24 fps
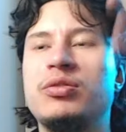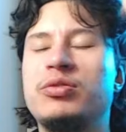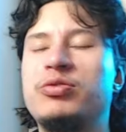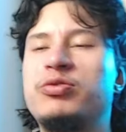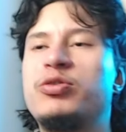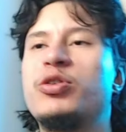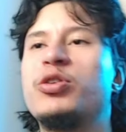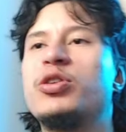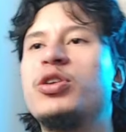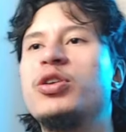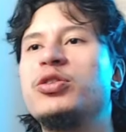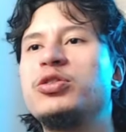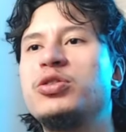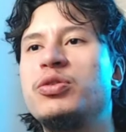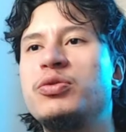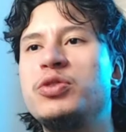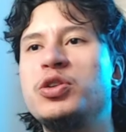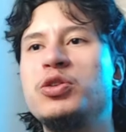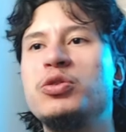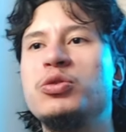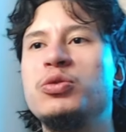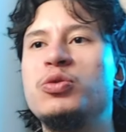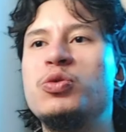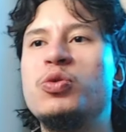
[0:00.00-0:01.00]
For those of
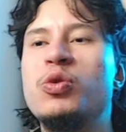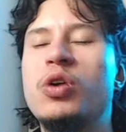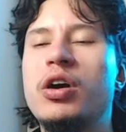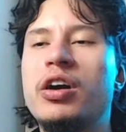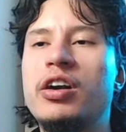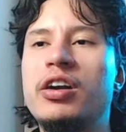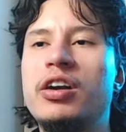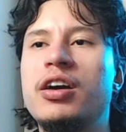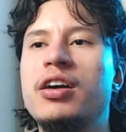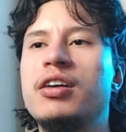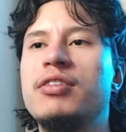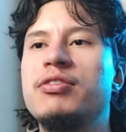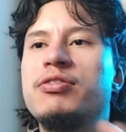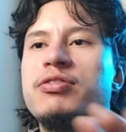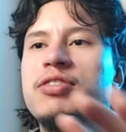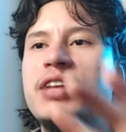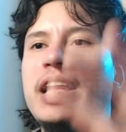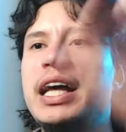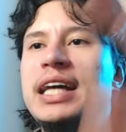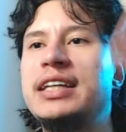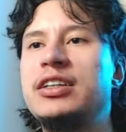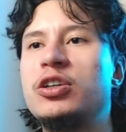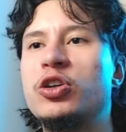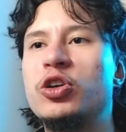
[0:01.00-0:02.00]
you who are
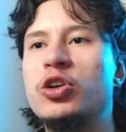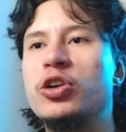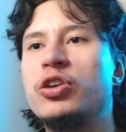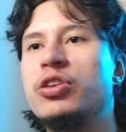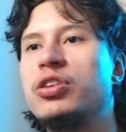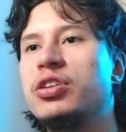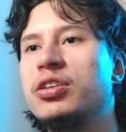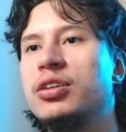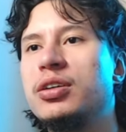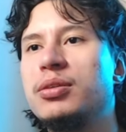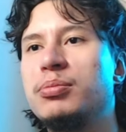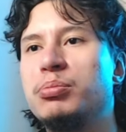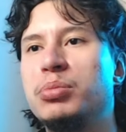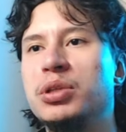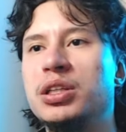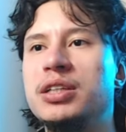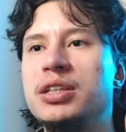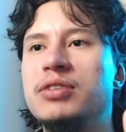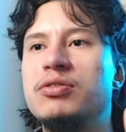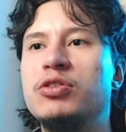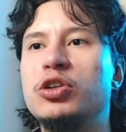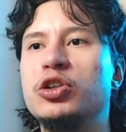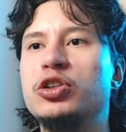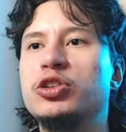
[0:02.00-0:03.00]
flat earth
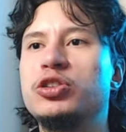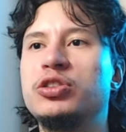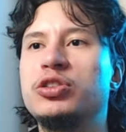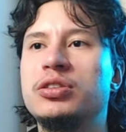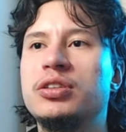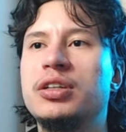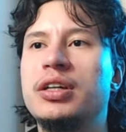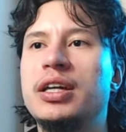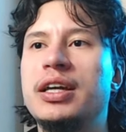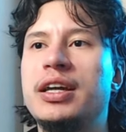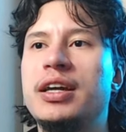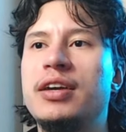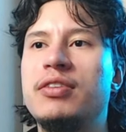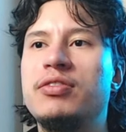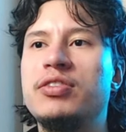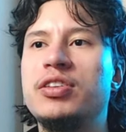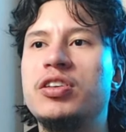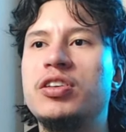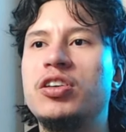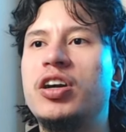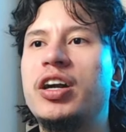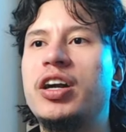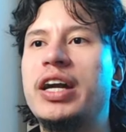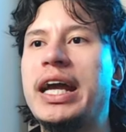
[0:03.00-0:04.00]
believers, if
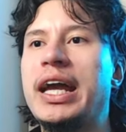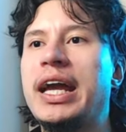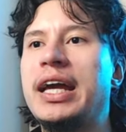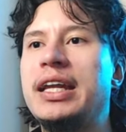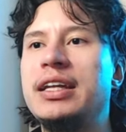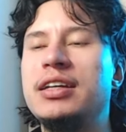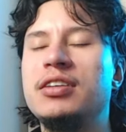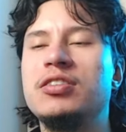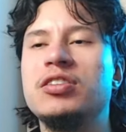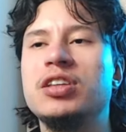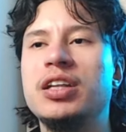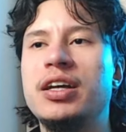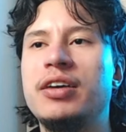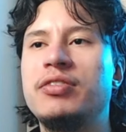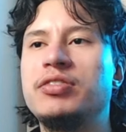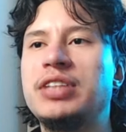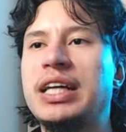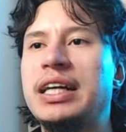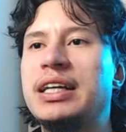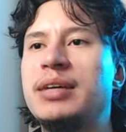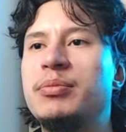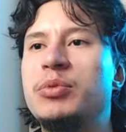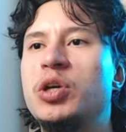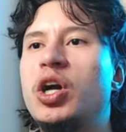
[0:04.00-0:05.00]
there are any left, I
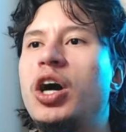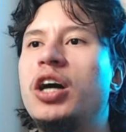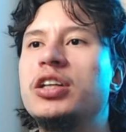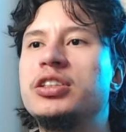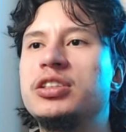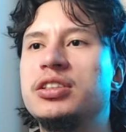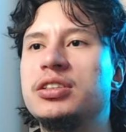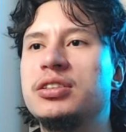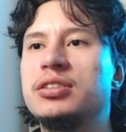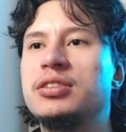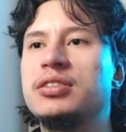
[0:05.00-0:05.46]
am not.